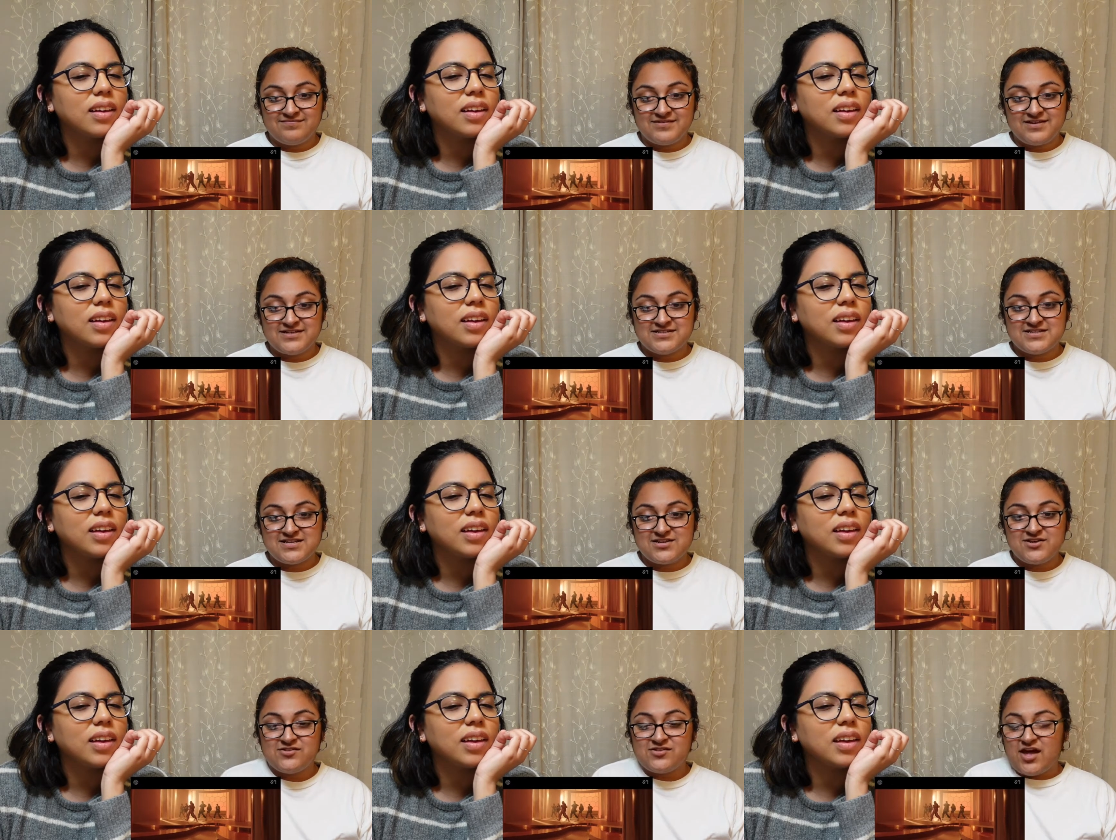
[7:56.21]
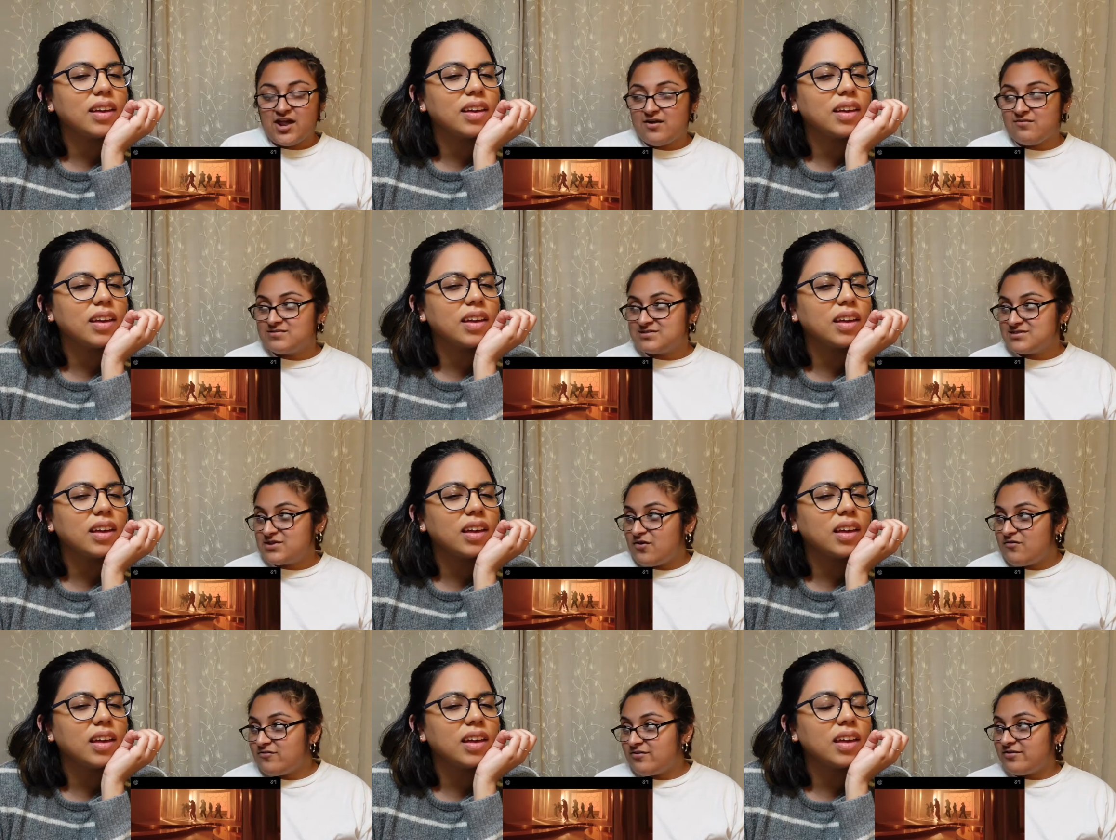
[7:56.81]
Speaker 1: He's like, you thought it was
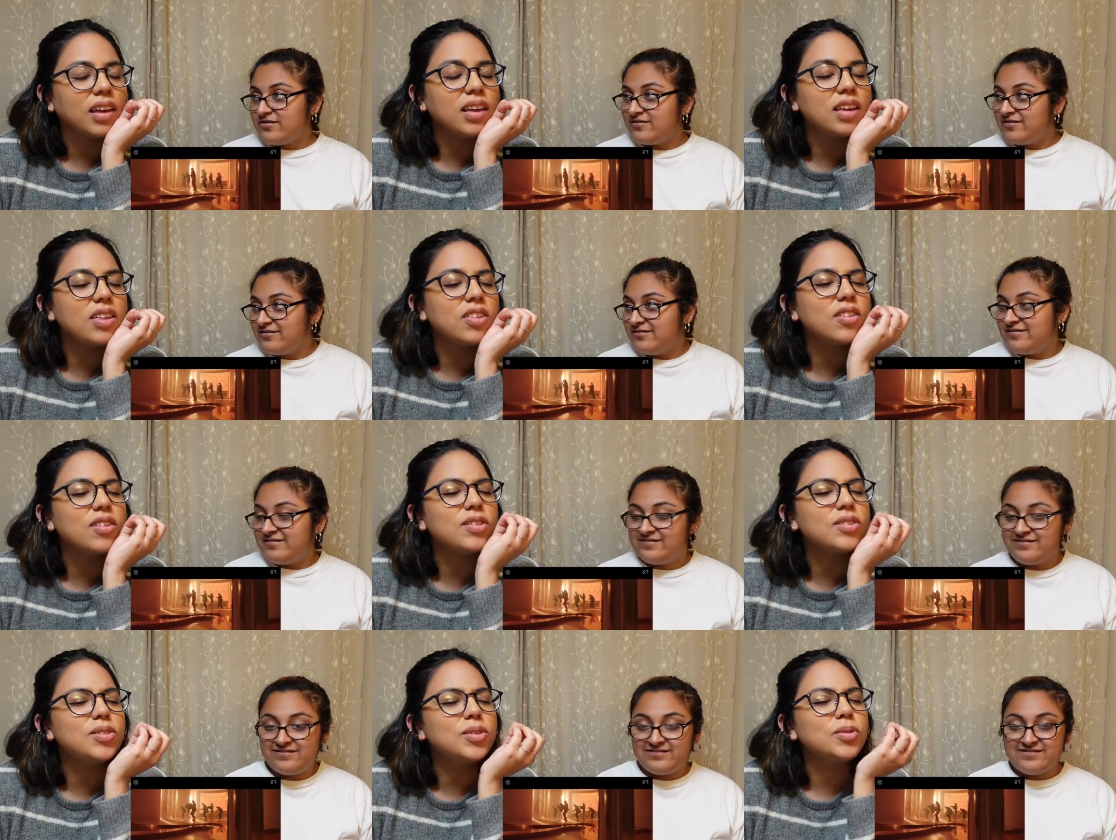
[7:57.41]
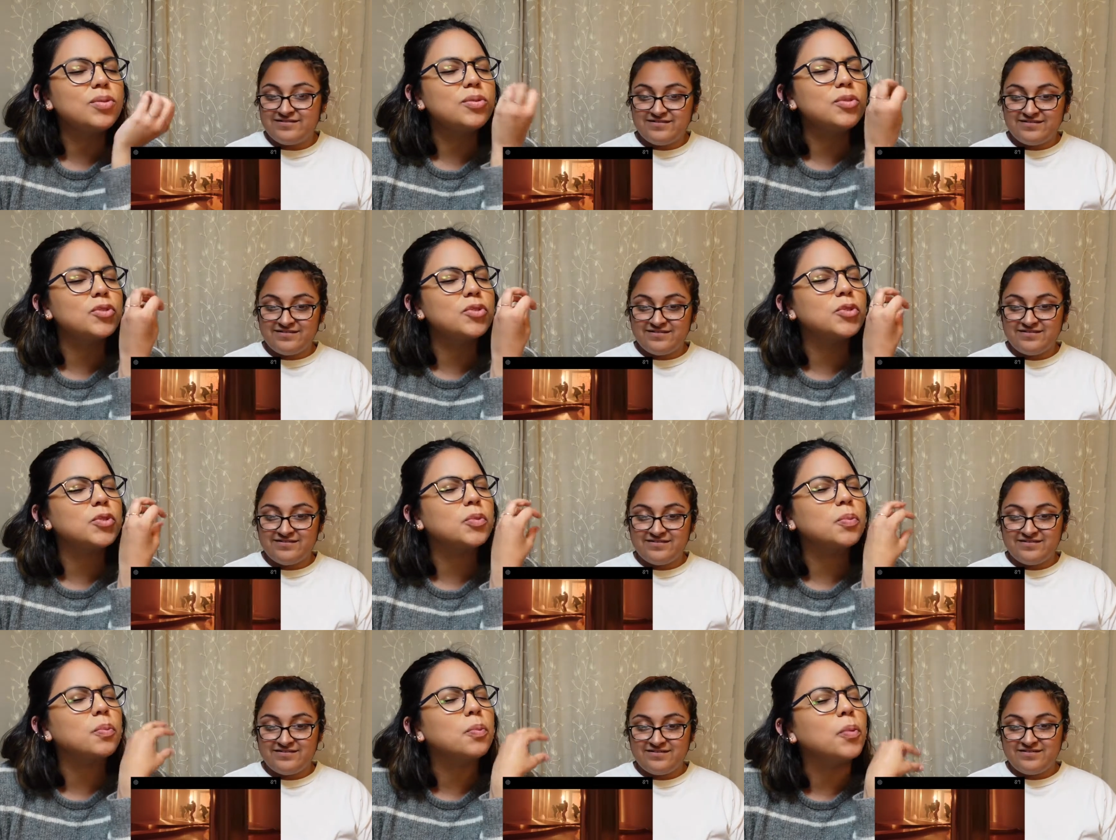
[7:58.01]
over. He's just so
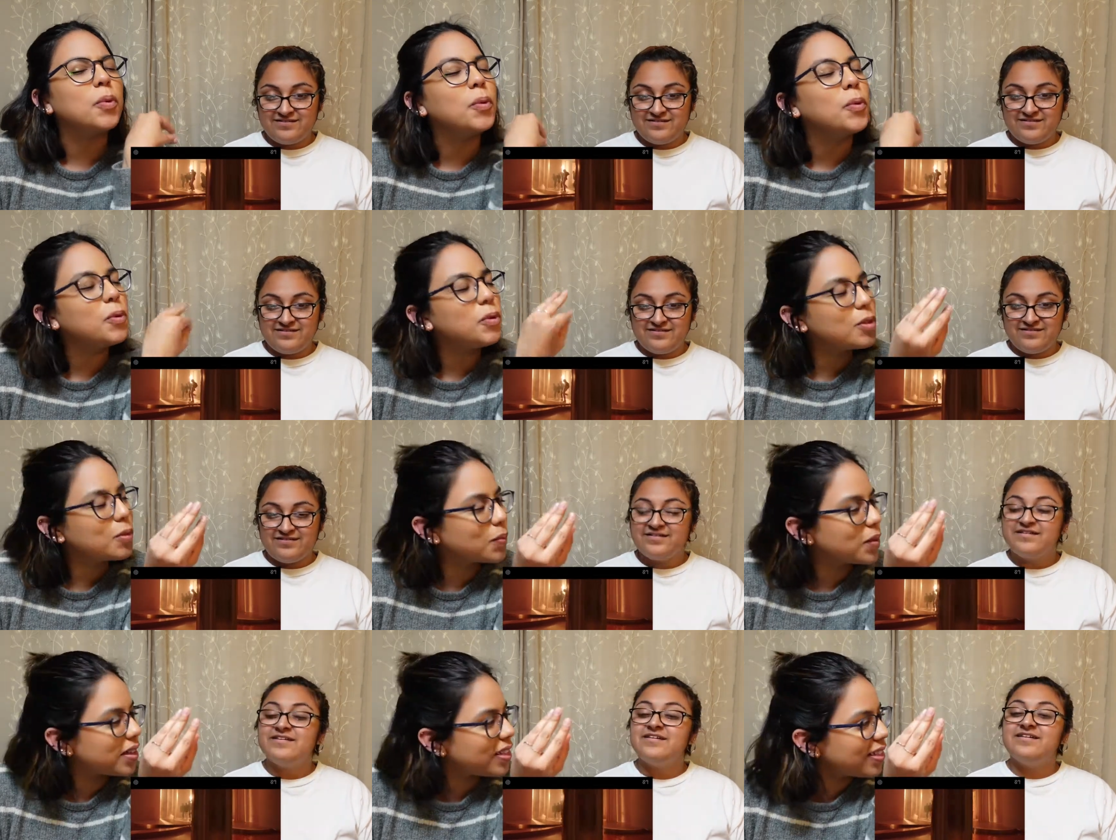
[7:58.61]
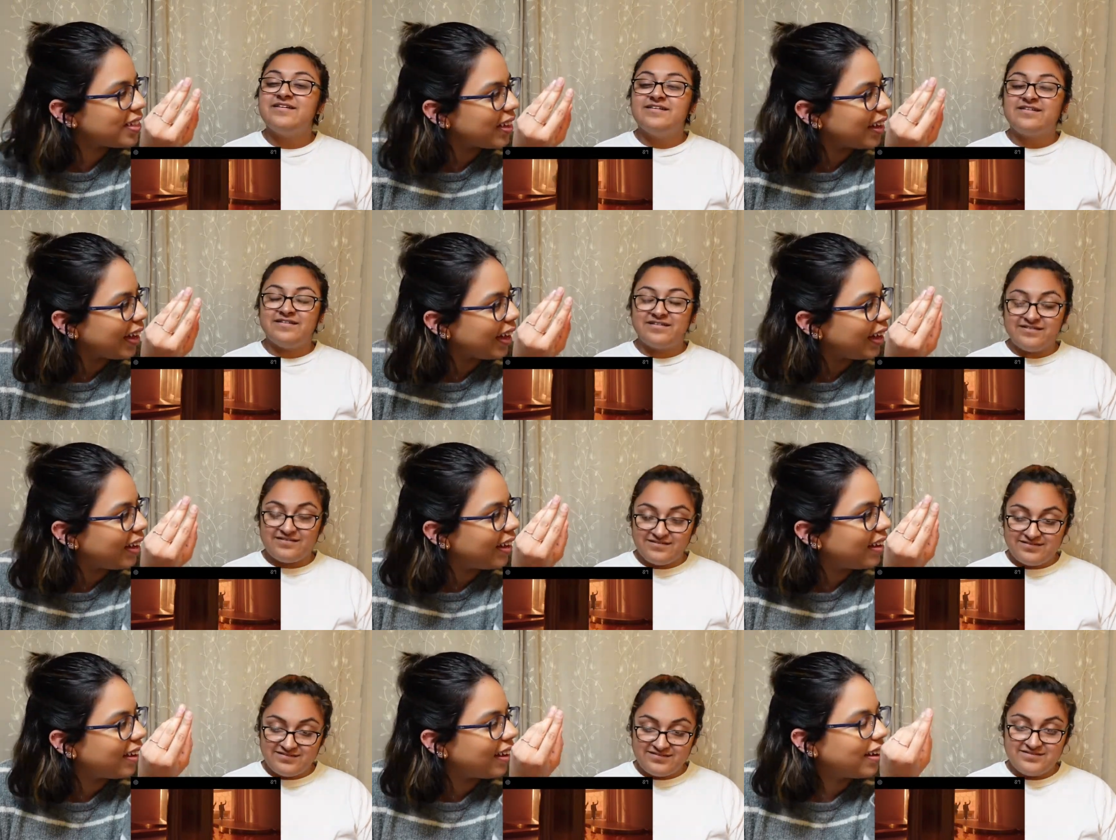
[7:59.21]
smooth
Speaker 2: with
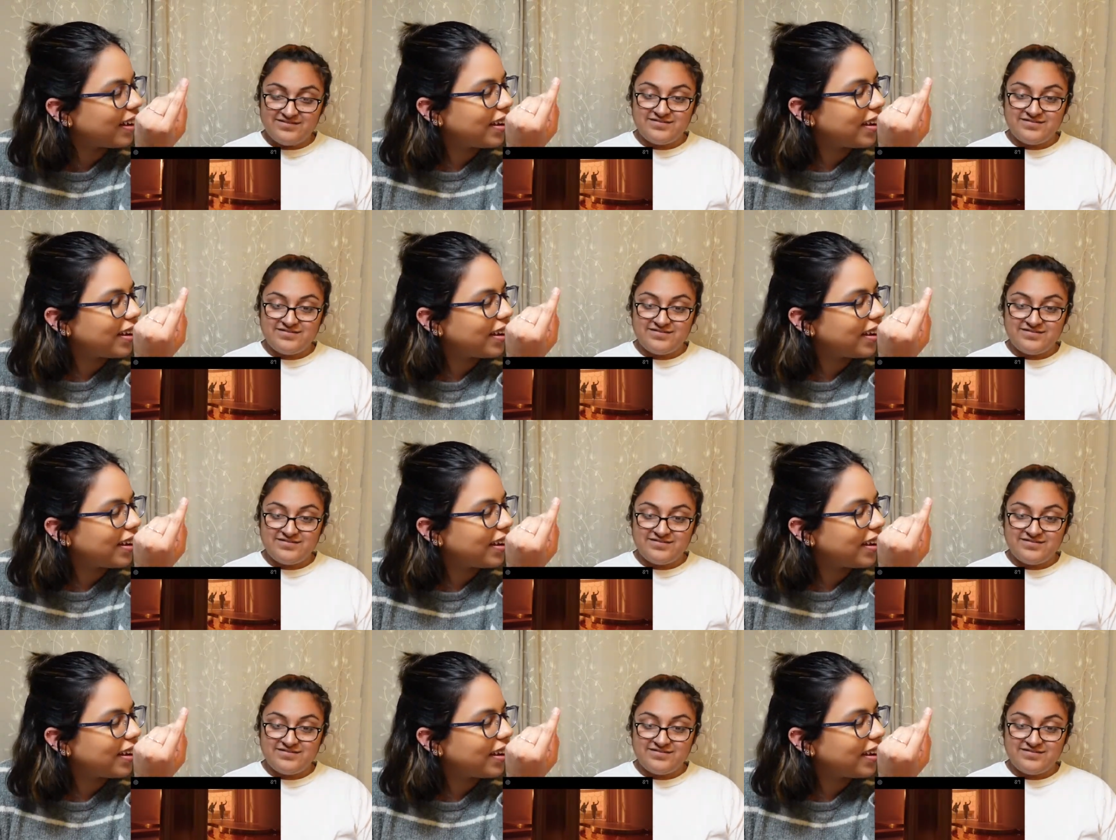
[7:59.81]
it.